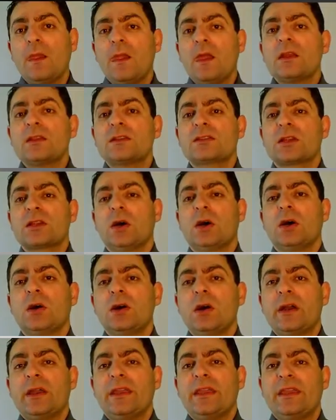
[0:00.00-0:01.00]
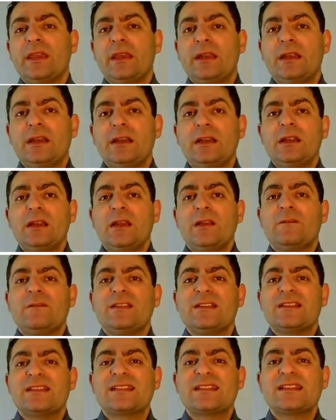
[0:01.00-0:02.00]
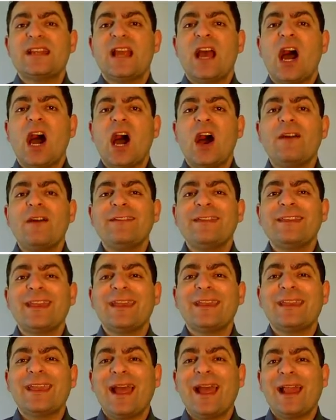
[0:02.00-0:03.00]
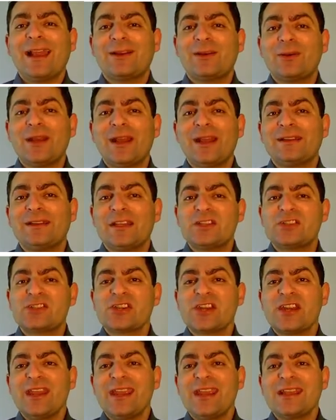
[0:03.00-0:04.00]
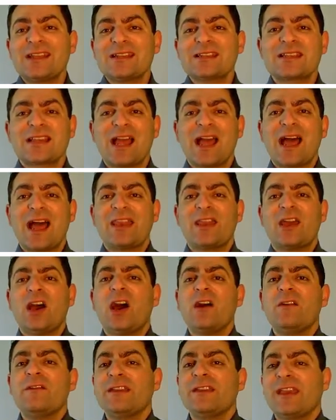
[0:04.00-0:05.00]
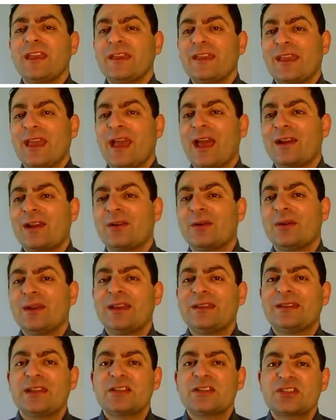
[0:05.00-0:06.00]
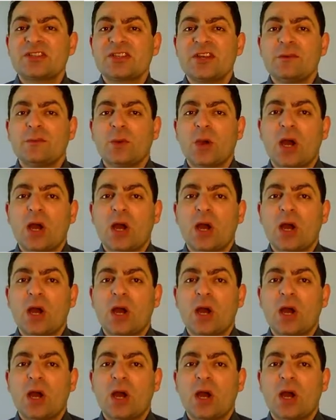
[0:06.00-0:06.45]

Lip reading: So here we see how we can calculate the gx and how we can calculate the gy.